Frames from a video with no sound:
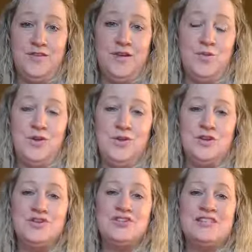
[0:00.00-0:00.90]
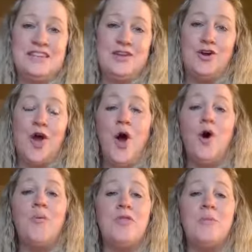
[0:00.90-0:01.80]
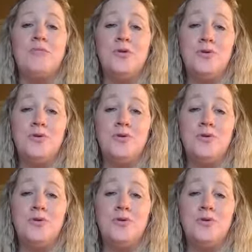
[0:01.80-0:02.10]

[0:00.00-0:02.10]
you when you can just see your home and the